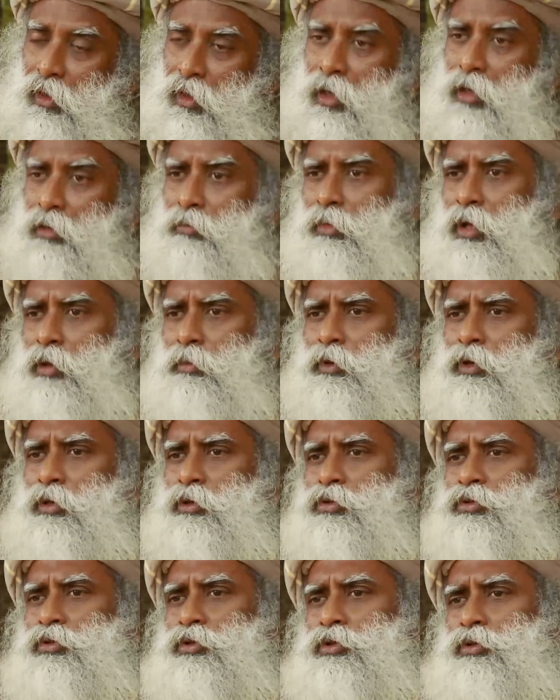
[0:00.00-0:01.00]
It may be a
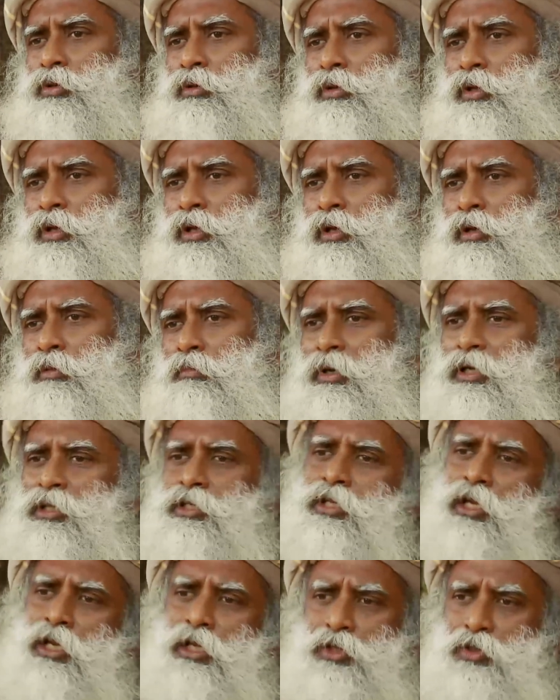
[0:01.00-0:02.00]
true story, but
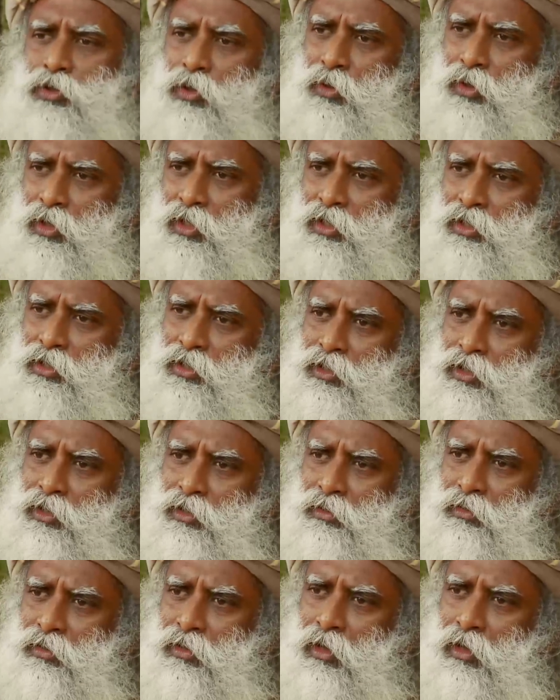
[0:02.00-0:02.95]
still a story, isn't it?